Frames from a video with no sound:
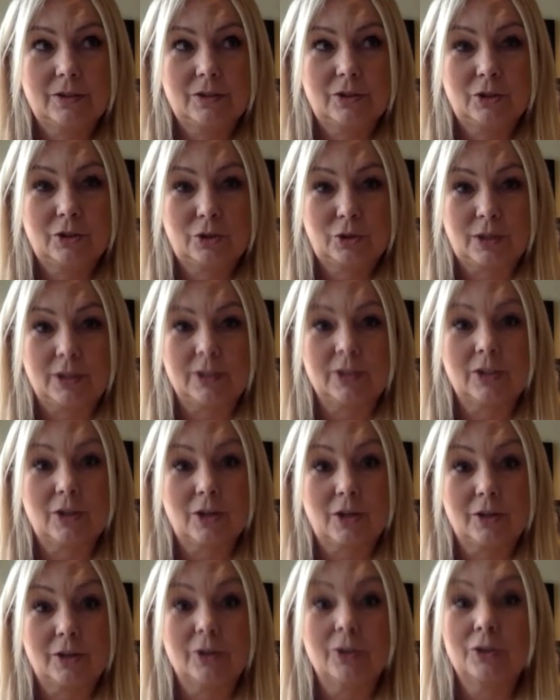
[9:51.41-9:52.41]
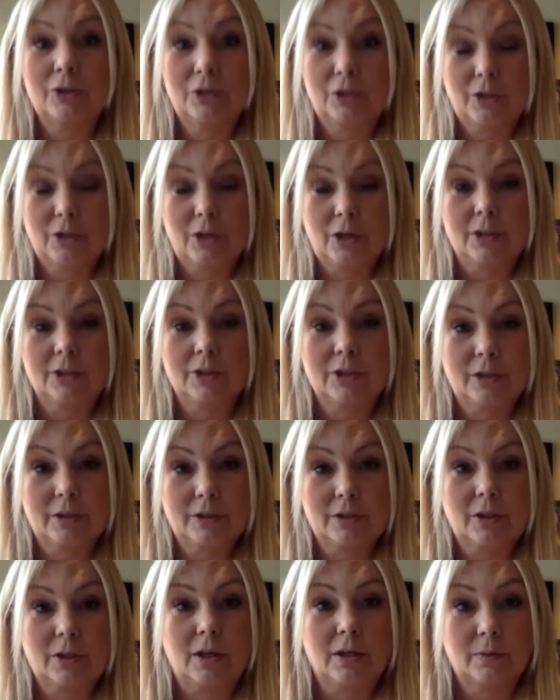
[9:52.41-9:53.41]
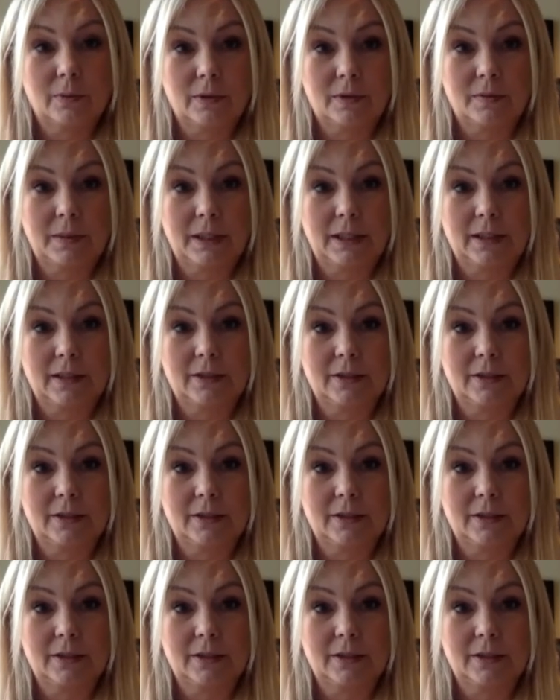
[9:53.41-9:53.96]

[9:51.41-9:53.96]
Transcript: to trust God or to not trust God with me.